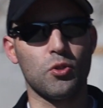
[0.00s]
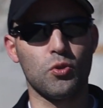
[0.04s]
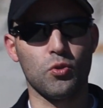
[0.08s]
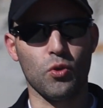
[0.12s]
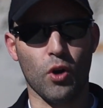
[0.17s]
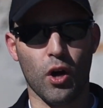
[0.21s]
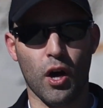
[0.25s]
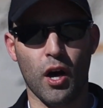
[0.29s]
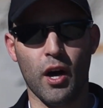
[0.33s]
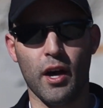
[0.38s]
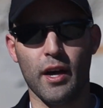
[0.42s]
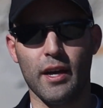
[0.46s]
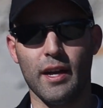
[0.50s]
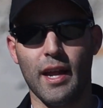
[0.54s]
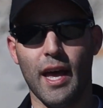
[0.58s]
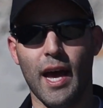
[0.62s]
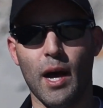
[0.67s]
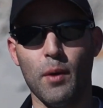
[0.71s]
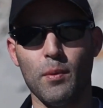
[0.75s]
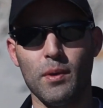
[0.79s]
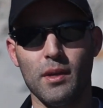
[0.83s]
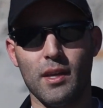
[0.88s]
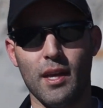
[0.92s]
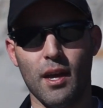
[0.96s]
draw and
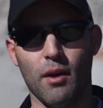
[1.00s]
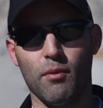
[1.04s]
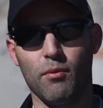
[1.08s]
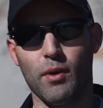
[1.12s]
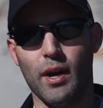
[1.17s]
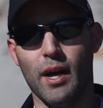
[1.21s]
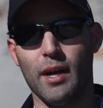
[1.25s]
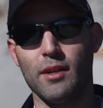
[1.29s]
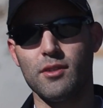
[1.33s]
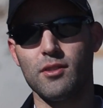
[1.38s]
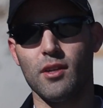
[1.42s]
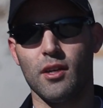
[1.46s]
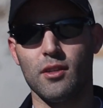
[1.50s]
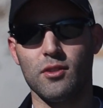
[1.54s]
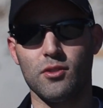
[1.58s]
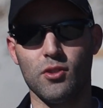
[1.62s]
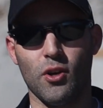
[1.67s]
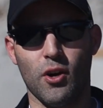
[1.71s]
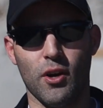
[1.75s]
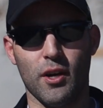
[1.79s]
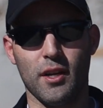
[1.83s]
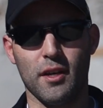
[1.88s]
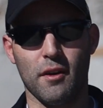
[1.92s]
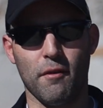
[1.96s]
how we get rounds on
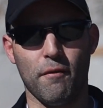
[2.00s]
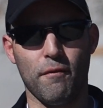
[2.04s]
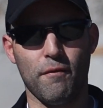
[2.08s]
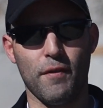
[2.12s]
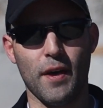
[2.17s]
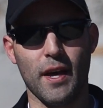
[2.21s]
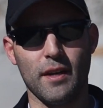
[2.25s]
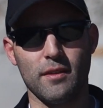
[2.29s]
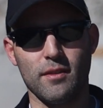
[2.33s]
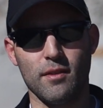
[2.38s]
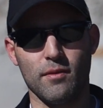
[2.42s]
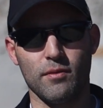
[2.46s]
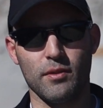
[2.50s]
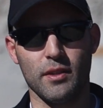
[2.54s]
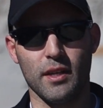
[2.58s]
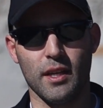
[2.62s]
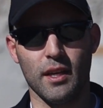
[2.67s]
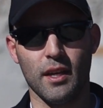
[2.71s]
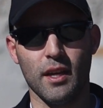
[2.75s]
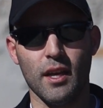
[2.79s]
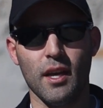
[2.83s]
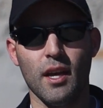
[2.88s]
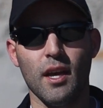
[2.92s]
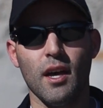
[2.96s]
target
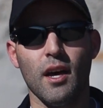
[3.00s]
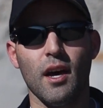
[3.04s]
effectively